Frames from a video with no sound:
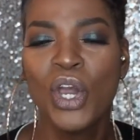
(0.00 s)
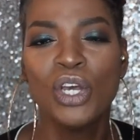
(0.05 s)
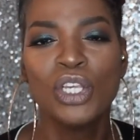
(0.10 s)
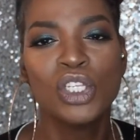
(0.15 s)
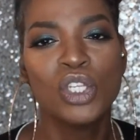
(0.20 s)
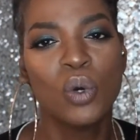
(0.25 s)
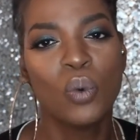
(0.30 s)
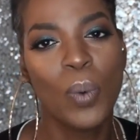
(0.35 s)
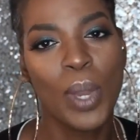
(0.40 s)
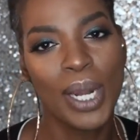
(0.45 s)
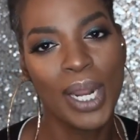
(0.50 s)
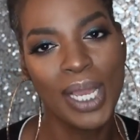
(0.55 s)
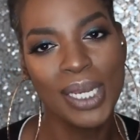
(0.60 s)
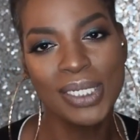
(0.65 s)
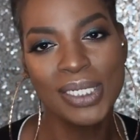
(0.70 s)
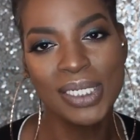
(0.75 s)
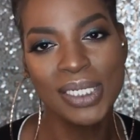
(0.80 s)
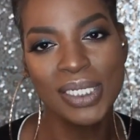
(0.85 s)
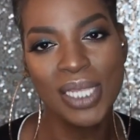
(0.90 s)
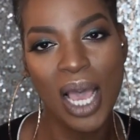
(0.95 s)
So when I
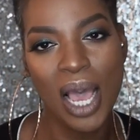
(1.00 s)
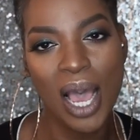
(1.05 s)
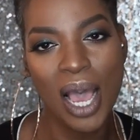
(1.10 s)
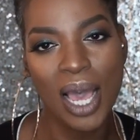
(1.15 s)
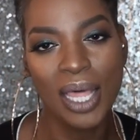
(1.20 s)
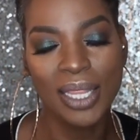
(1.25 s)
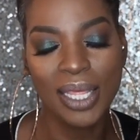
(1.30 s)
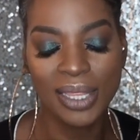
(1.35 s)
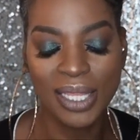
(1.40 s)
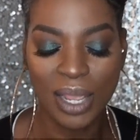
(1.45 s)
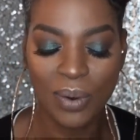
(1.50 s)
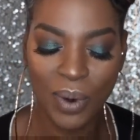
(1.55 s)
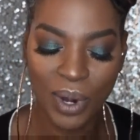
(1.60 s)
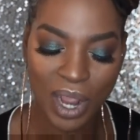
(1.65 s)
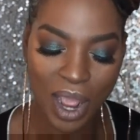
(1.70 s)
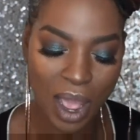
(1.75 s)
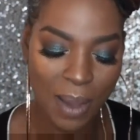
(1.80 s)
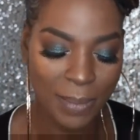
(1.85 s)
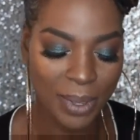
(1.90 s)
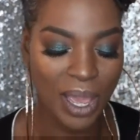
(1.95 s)
saw that they were
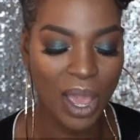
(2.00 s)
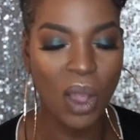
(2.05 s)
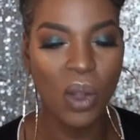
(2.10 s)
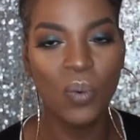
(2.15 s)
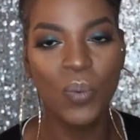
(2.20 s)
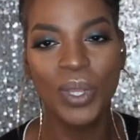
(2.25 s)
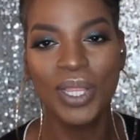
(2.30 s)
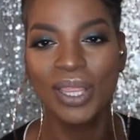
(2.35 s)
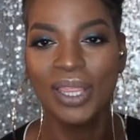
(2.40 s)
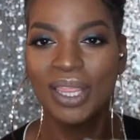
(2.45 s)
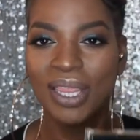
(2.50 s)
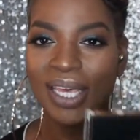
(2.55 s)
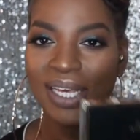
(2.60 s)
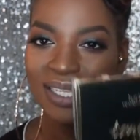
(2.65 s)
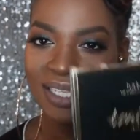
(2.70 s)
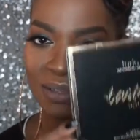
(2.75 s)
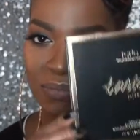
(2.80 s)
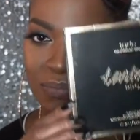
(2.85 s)
coming out with this